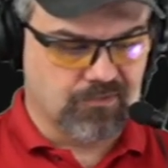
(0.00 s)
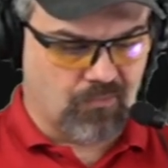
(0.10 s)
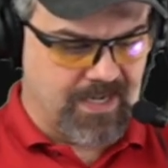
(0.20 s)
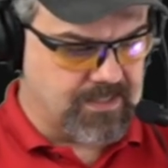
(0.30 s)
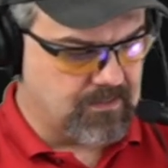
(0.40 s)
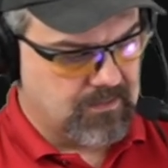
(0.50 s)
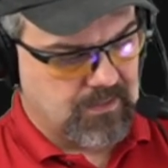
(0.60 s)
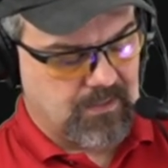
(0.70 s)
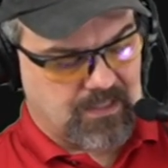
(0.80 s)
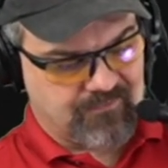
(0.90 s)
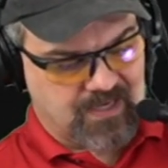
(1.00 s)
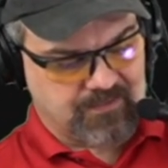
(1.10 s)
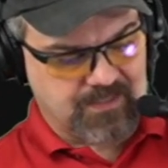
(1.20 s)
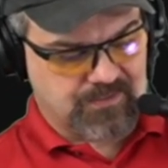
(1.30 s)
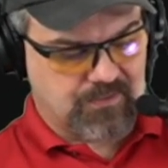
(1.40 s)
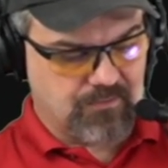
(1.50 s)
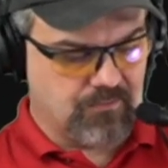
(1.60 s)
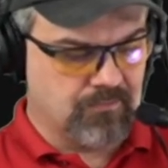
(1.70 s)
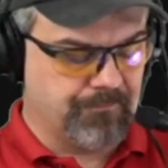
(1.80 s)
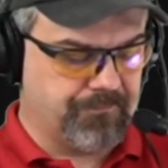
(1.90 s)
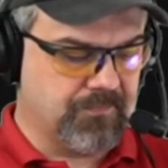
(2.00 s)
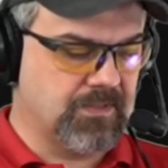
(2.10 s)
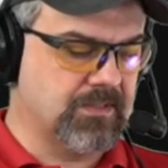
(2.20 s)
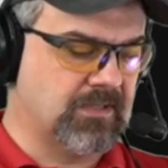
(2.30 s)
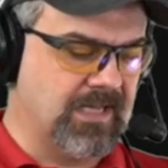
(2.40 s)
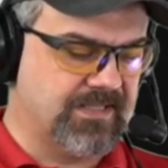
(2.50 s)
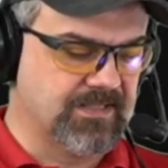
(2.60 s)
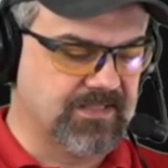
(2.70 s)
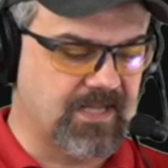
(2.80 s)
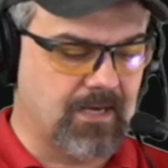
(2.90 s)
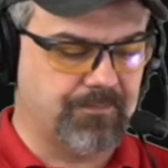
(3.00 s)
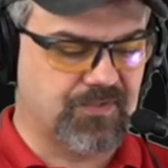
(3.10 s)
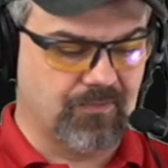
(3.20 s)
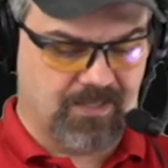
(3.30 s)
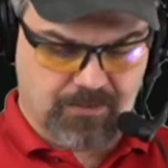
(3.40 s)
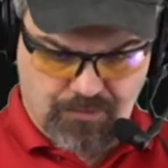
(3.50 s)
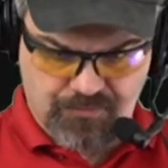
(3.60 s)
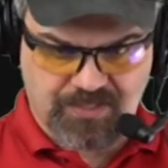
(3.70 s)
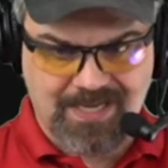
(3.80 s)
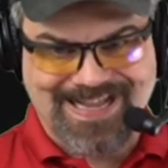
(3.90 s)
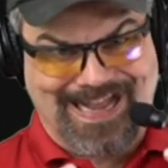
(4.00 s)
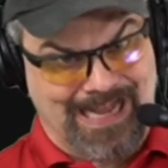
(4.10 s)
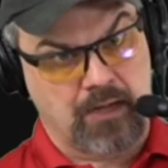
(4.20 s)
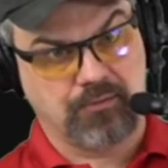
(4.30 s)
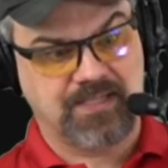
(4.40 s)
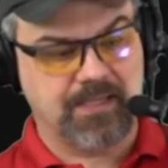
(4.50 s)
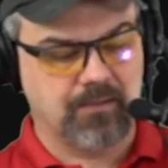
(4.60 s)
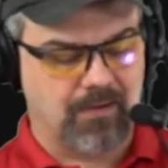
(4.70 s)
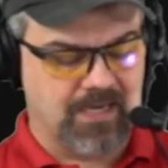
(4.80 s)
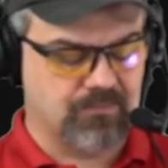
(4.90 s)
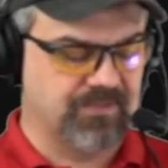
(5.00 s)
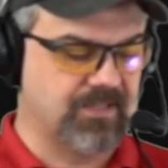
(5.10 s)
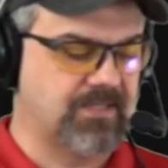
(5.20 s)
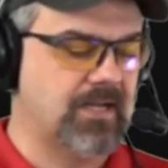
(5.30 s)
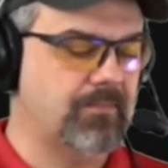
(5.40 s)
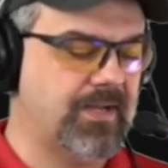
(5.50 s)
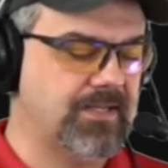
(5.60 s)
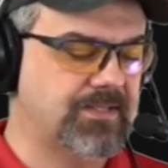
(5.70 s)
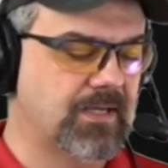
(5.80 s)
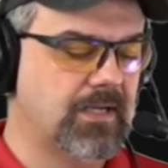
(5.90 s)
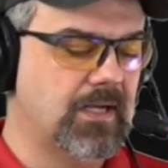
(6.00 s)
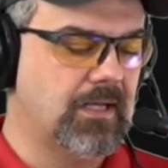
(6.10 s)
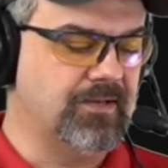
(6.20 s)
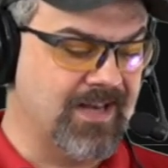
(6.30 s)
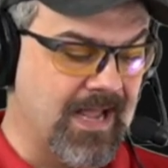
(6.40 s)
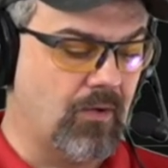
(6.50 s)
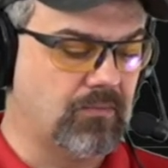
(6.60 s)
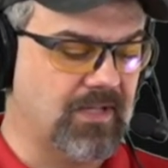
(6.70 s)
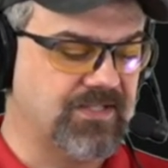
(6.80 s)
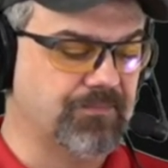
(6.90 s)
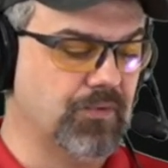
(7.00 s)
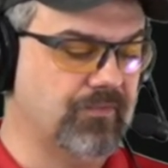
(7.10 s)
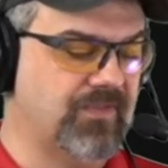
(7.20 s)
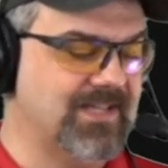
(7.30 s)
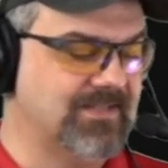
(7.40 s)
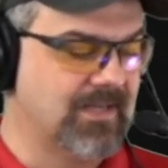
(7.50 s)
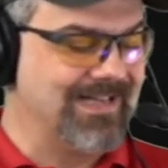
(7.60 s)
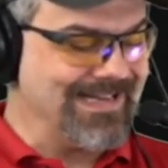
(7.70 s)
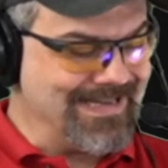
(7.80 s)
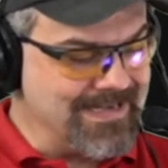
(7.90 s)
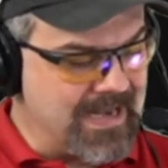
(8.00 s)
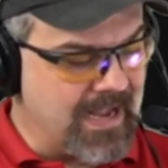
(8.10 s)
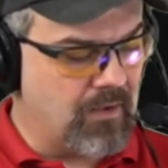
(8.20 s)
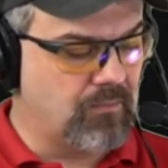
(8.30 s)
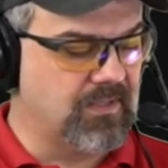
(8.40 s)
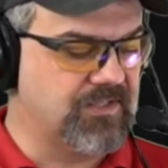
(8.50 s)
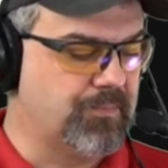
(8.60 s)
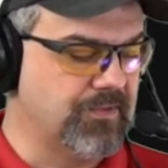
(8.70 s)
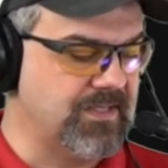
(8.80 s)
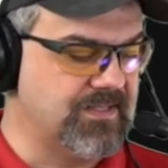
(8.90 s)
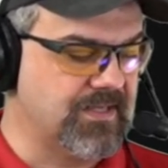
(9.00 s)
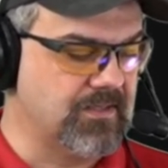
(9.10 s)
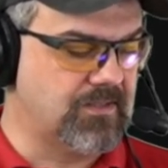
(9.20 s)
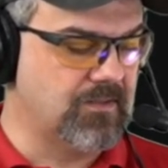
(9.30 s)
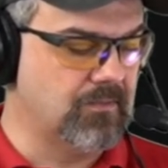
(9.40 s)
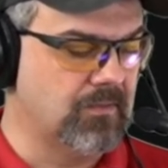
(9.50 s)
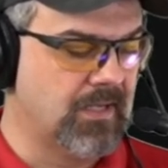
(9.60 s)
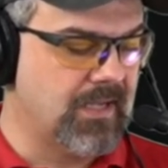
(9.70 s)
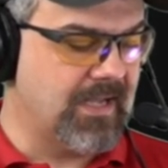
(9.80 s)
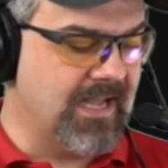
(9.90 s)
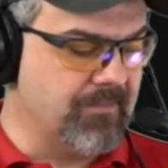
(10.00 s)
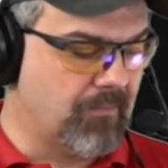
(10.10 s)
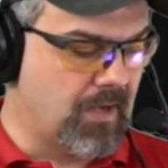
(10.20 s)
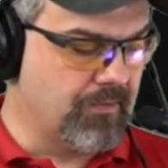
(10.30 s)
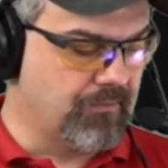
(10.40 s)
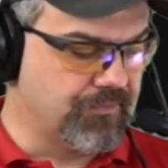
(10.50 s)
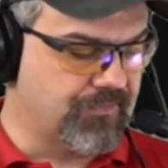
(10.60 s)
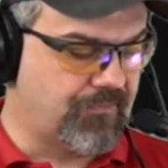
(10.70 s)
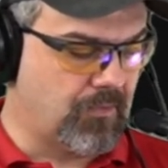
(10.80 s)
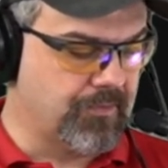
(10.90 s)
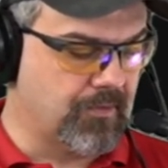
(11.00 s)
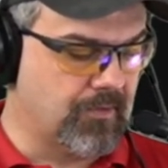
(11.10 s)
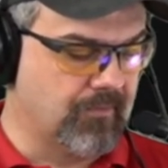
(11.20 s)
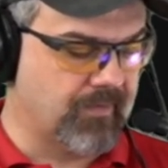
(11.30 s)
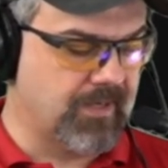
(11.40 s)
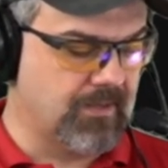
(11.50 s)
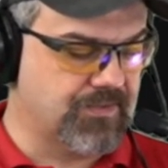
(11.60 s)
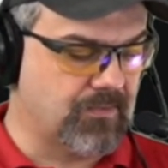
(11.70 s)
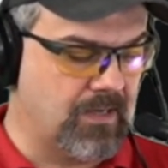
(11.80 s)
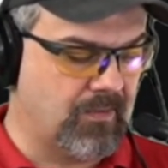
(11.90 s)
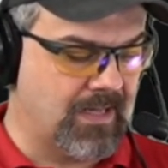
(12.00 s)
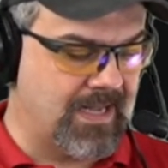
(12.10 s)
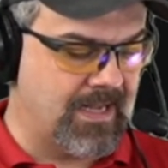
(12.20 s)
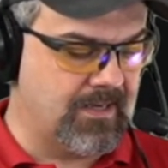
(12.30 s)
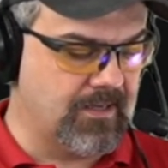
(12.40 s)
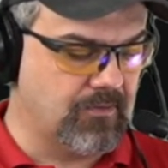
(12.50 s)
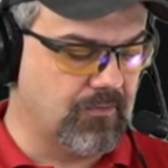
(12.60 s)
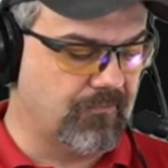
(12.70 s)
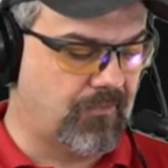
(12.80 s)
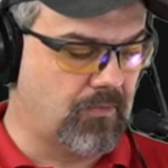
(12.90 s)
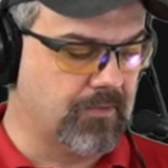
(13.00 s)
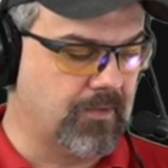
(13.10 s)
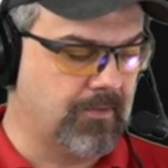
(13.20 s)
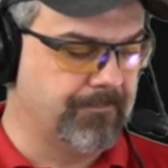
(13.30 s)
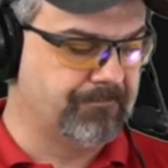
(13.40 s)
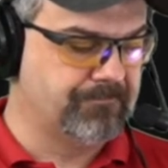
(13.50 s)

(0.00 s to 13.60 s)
great. I've got these two classes set up so that it knows how to interact with the database. Now let's move these. Now let's put these into a models folder over here. So I will add a new folder